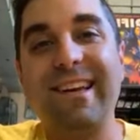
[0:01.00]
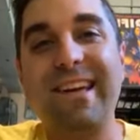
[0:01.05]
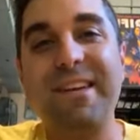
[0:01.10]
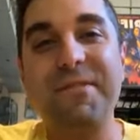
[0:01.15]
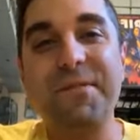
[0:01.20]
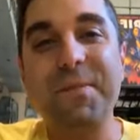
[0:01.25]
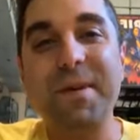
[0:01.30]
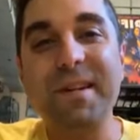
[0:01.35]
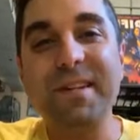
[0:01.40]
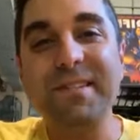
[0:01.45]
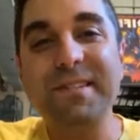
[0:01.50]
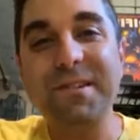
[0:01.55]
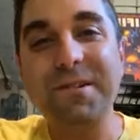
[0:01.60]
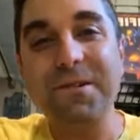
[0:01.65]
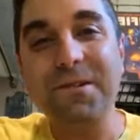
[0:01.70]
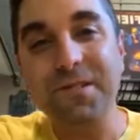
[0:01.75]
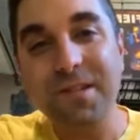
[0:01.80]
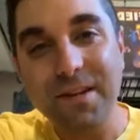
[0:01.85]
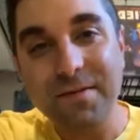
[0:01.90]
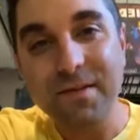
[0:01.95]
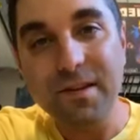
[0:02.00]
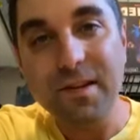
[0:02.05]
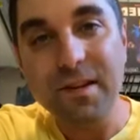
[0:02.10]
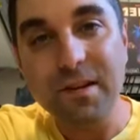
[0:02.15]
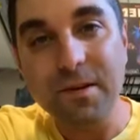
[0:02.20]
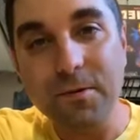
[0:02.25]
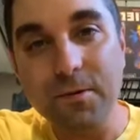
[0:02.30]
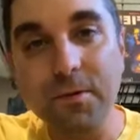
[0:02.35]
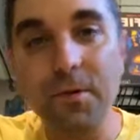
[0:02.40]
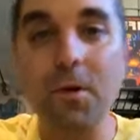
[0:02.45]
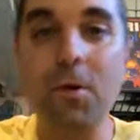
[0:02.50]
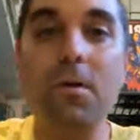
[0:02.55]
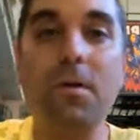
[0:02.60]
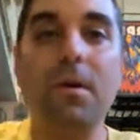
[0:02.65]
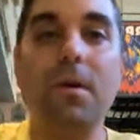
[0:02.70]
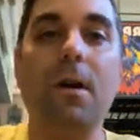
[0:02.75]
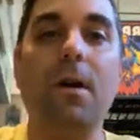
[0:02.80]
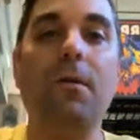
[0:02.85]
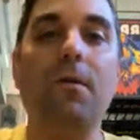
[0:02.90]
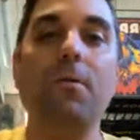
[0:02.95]
Hey everybody, Daryl Davey here with
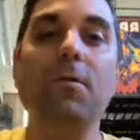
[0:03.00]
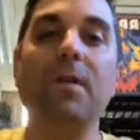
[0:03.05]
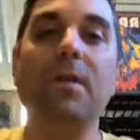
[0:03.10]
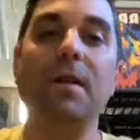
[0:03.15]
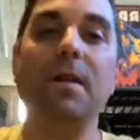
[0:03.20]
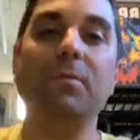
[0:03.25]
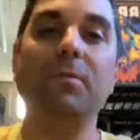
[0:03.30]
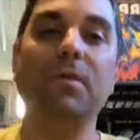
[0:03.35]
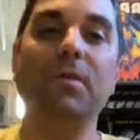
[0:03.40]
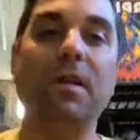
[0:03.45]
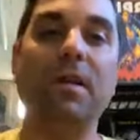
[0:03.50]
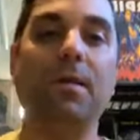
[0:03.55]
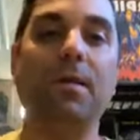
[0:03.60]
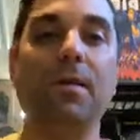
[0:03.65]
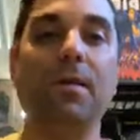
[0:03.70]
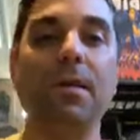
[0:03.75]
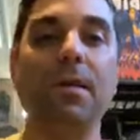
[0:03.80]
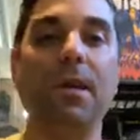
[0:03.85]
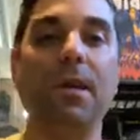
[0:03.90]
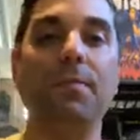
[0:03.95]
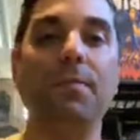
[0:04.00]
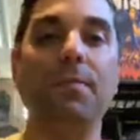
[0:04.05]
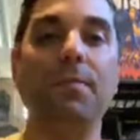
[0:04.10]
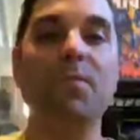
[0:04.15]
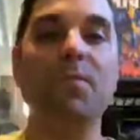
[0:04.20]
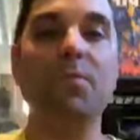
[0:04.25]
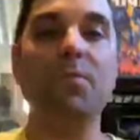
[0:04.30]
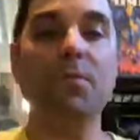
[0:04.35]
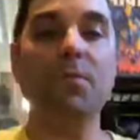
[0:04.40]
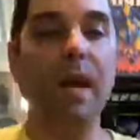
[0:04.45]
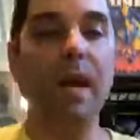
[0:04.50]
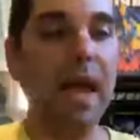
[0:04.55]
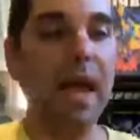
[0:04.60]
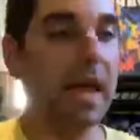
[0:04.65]
Oak and Hollow Games down in the game room,